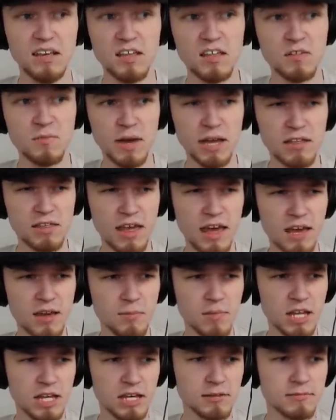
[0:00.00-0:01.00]
This might take
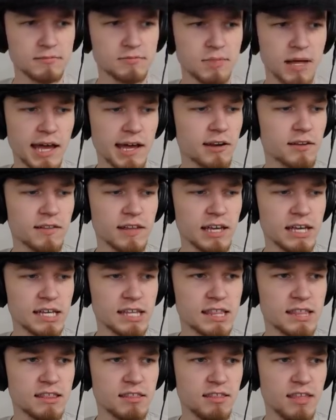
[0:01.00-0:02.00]
a minute, but I don't think
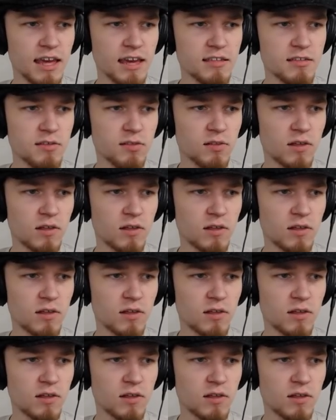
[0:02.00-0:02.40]
it takes